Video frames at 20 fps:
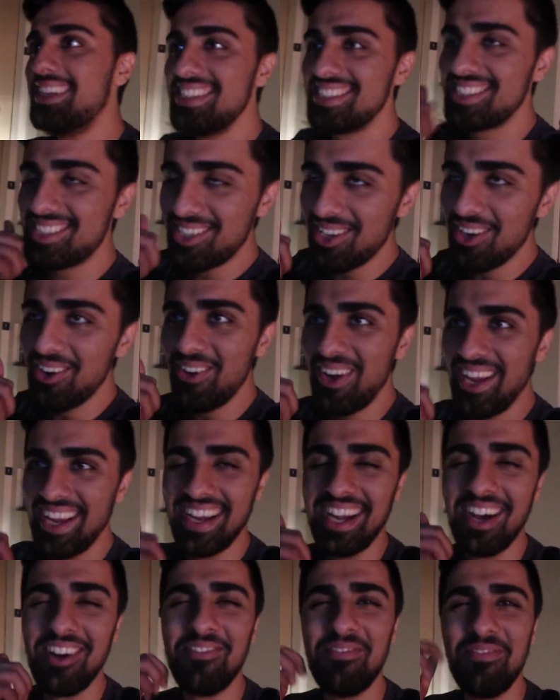he's
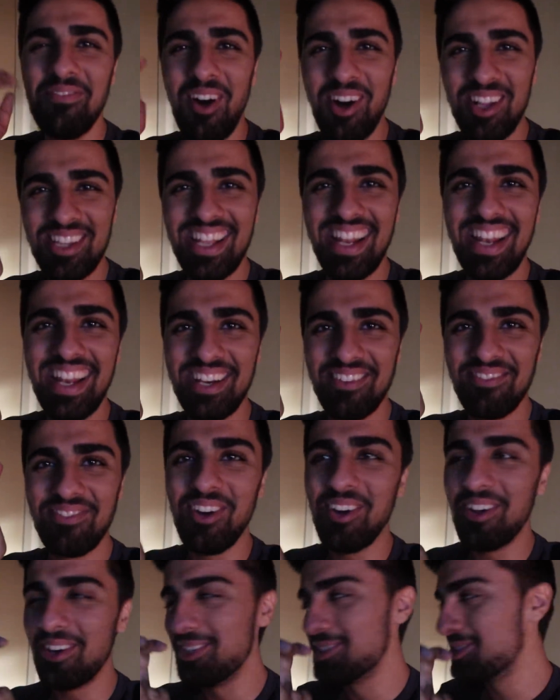doing a modeling
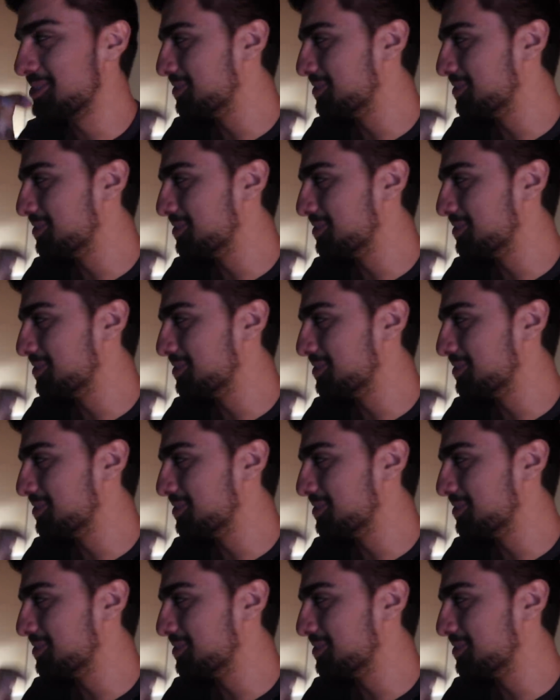photo